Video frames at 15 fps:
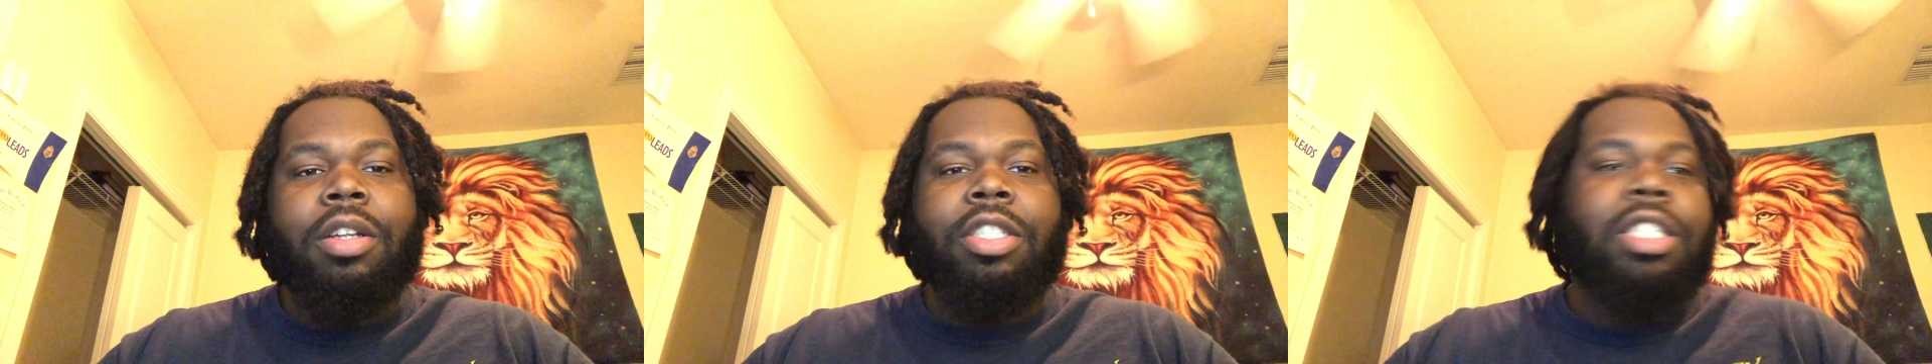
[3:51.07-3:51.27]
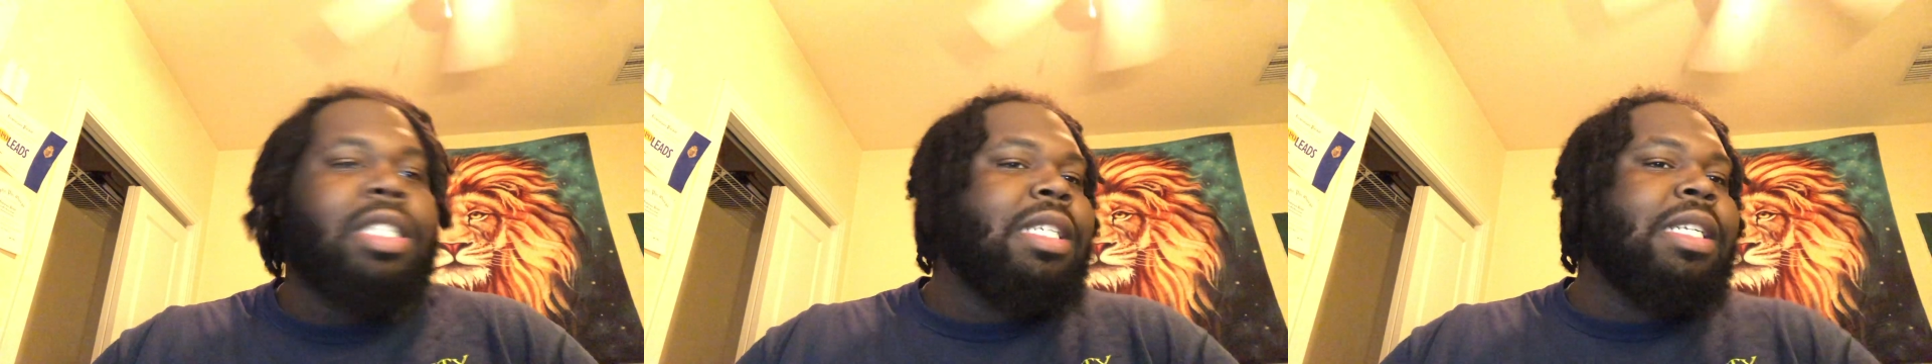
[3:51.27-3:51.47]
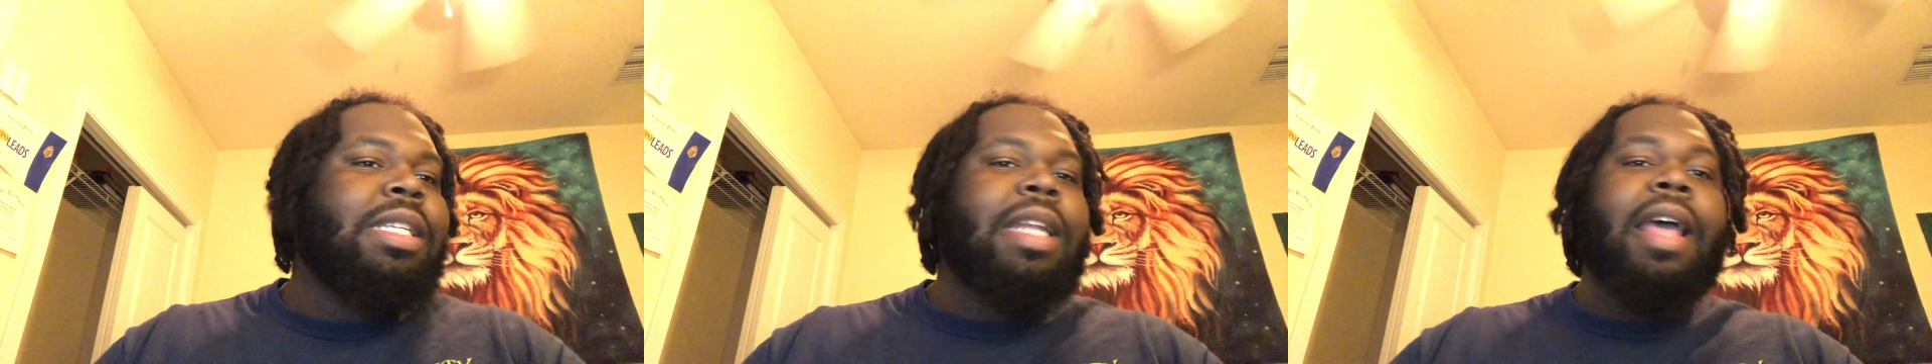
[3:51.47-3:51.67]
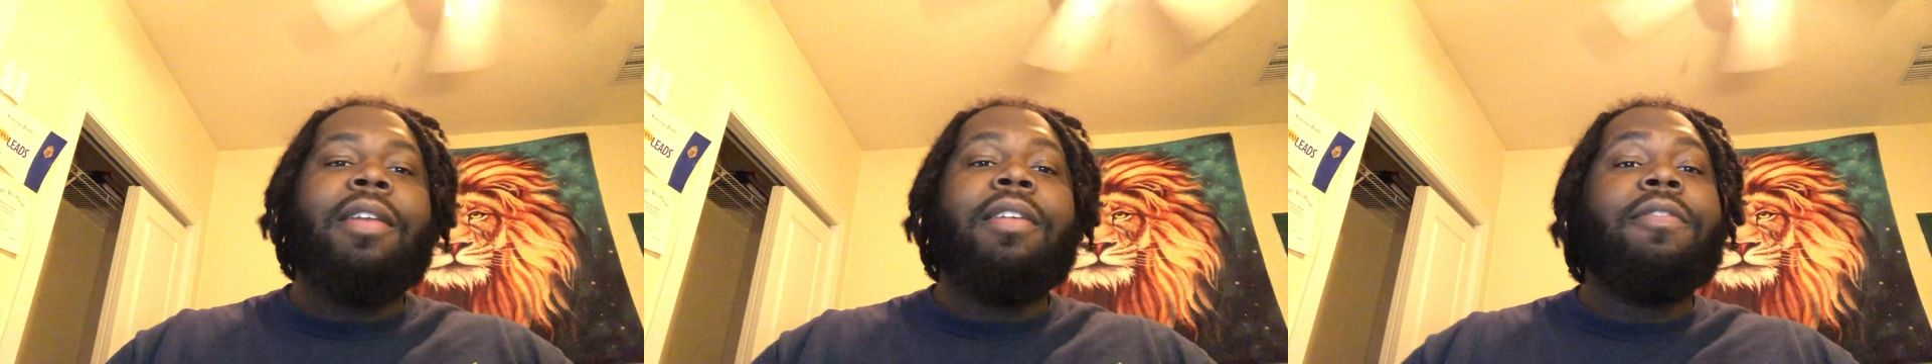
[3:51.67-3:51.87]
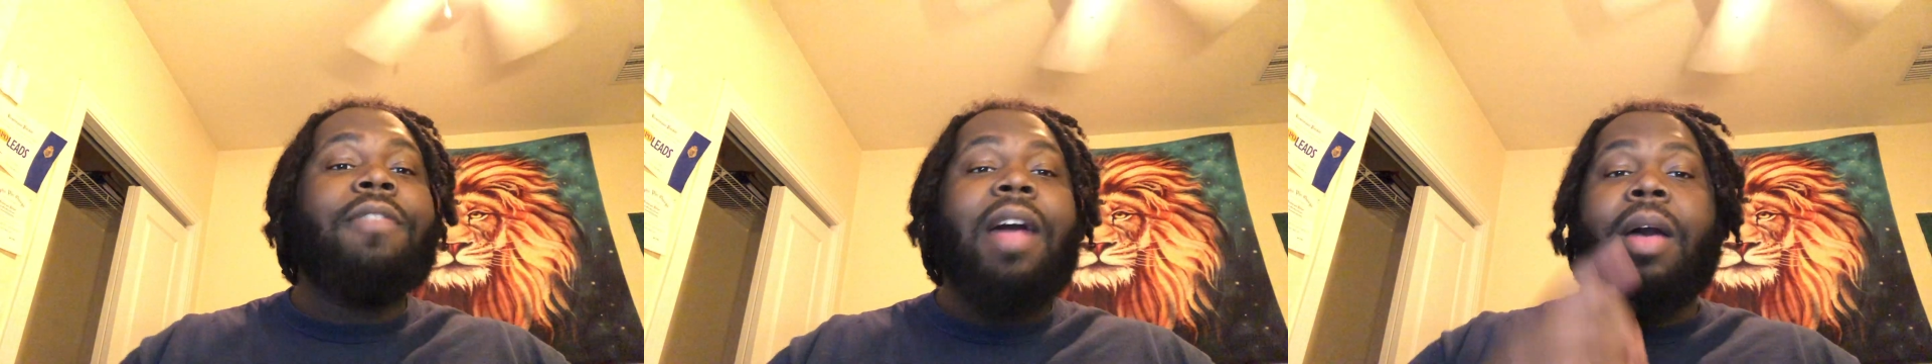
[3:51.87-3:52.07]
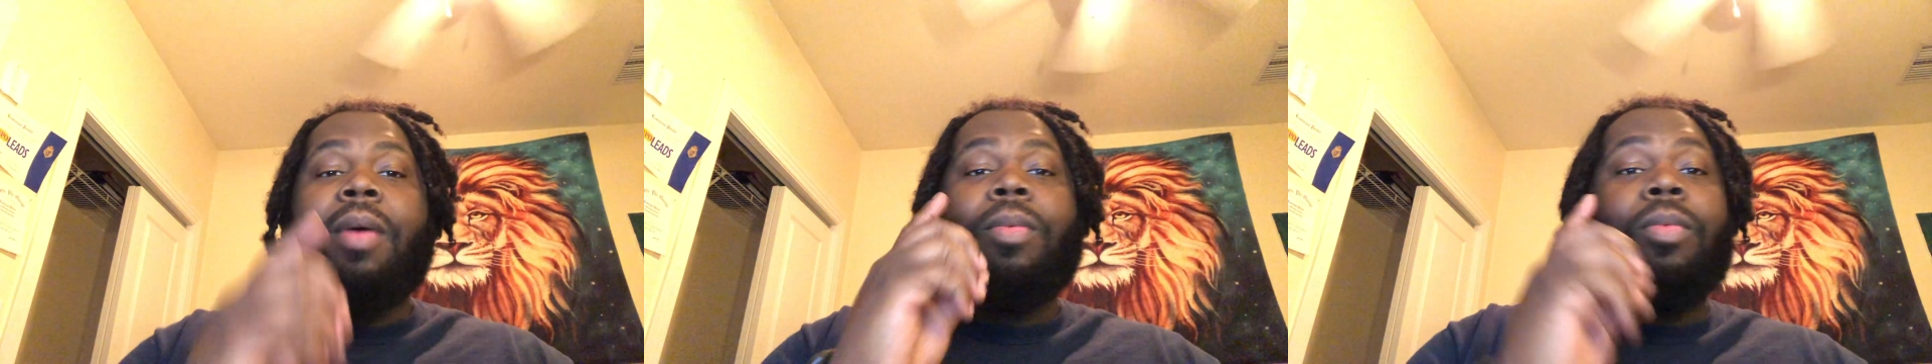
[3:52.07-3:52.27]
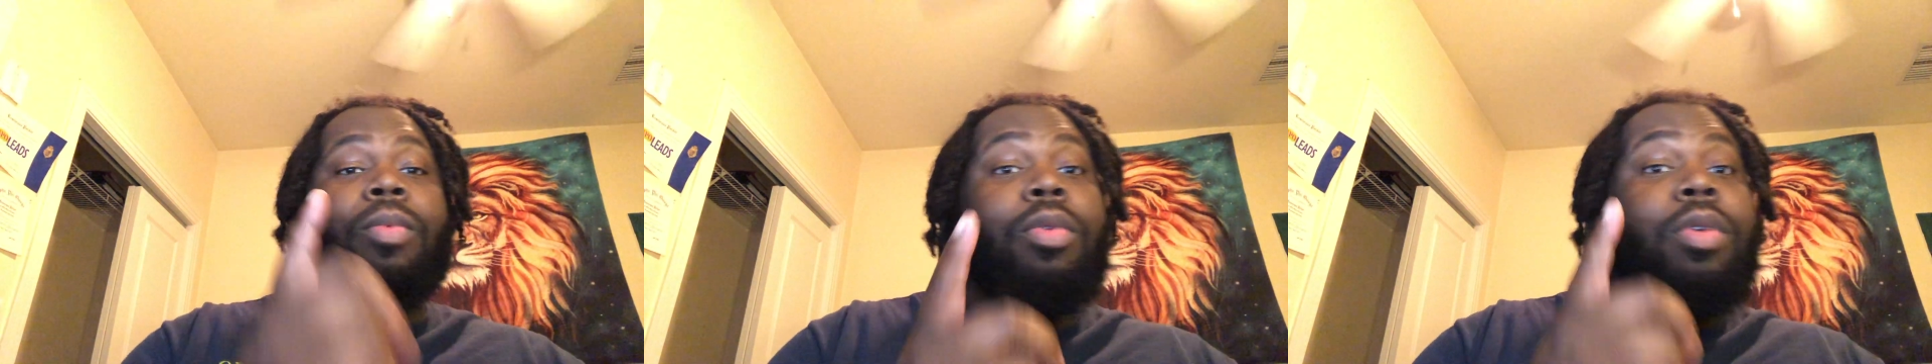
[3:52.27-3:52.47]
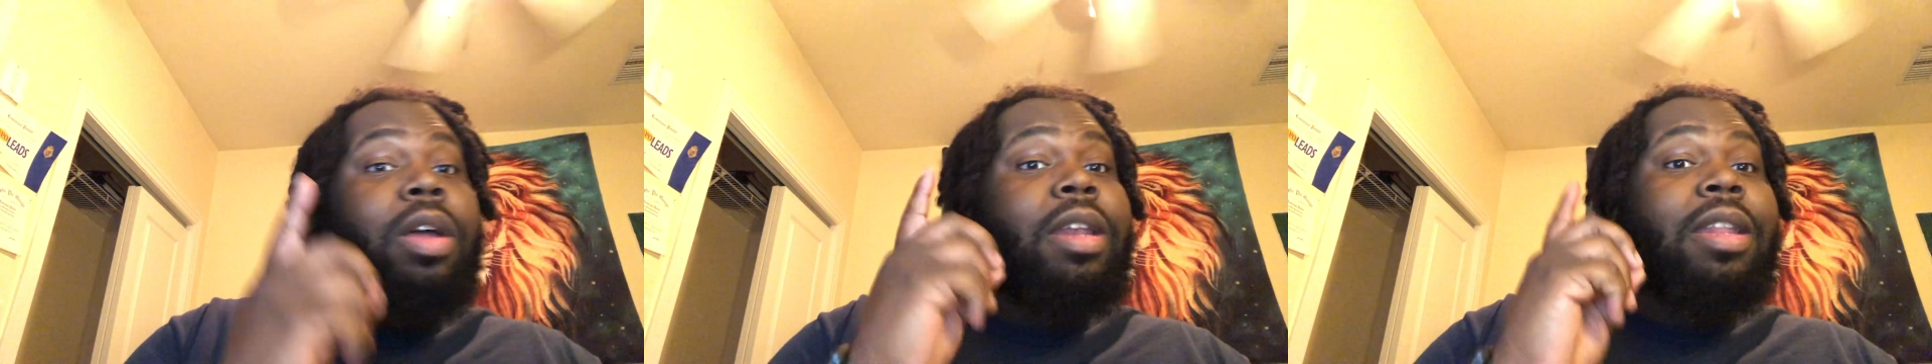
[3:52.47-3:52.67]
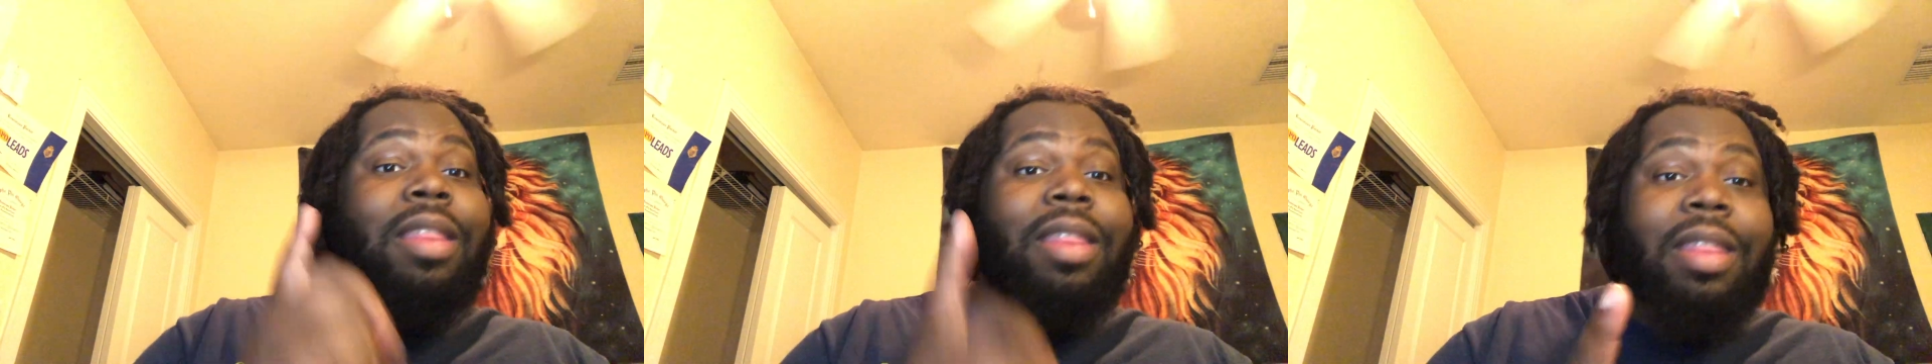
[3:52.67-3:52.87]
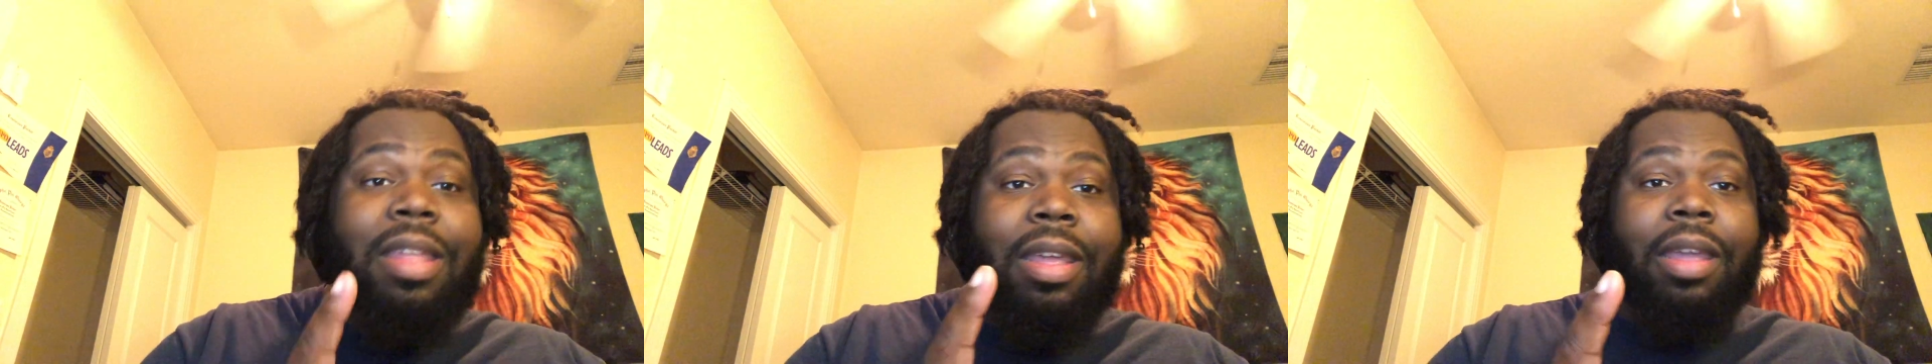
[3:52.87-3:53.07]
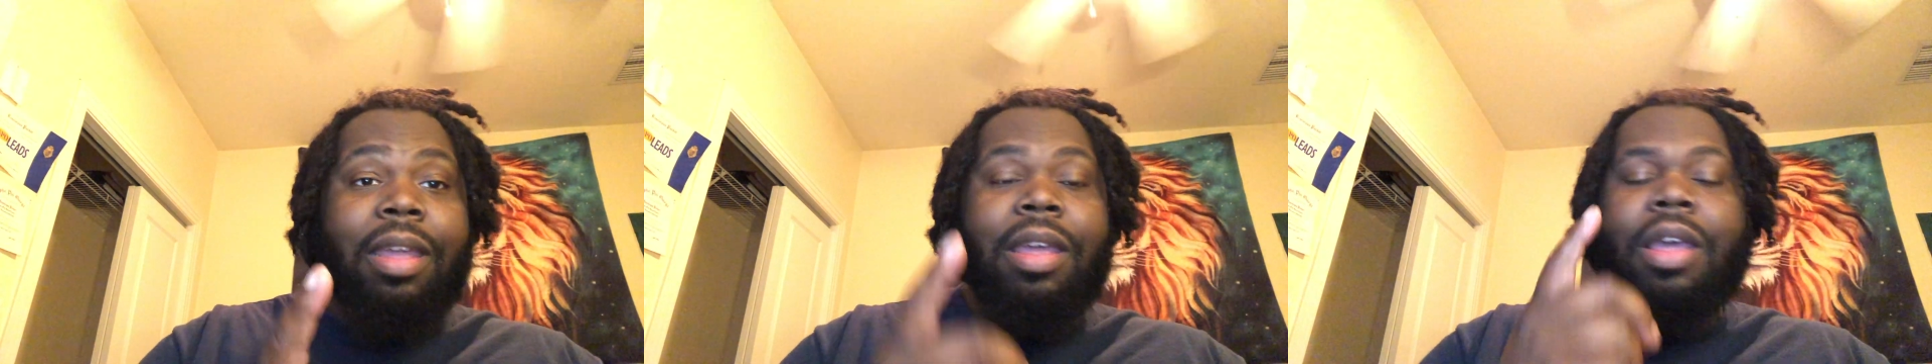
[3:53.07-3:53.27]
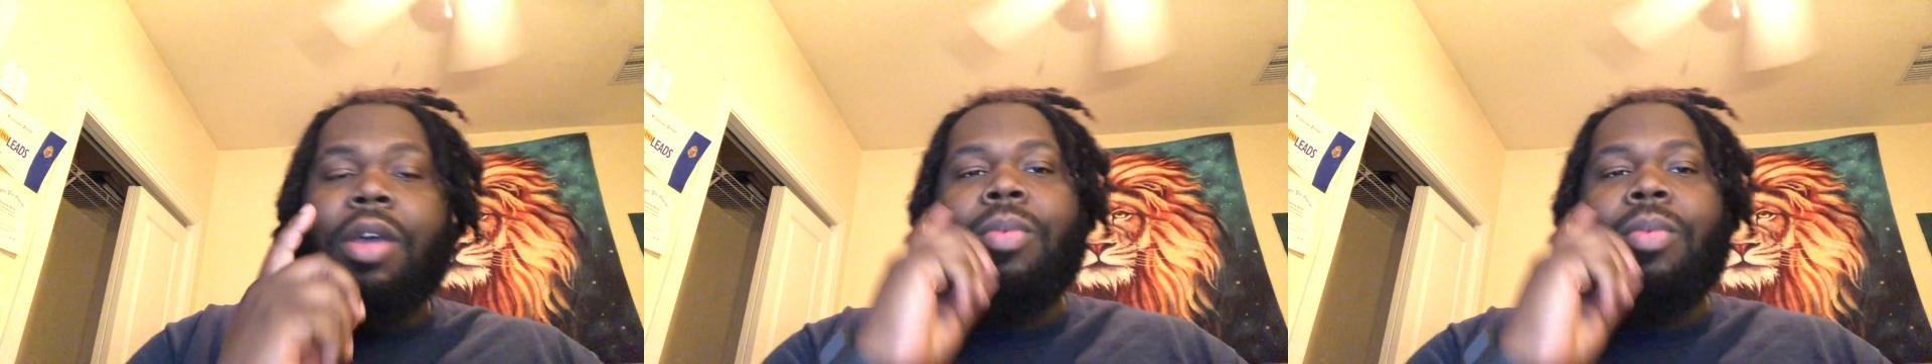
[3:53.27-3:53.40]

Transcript: Just sit down and find one thing.